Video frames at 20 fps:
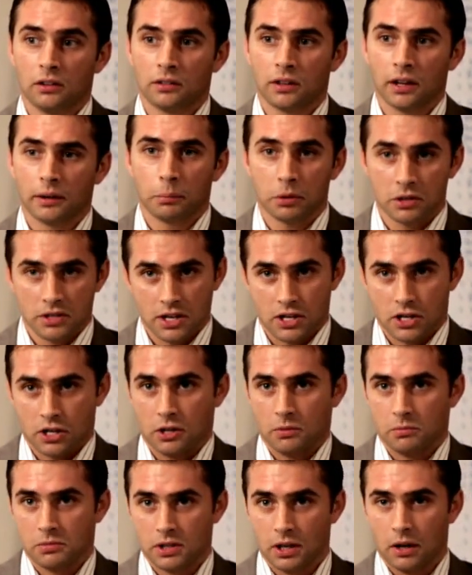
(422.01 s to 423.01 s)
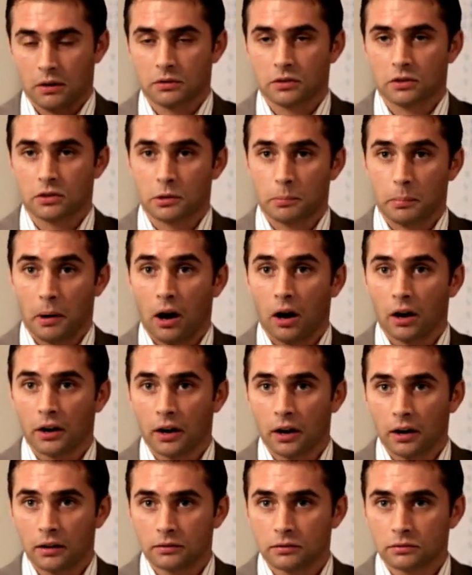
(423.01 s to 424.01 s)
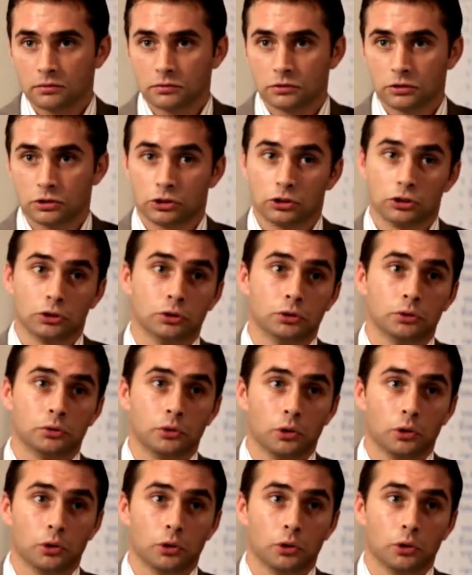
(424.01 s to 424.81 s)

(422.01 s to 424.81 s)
they positioned themselves as a partner to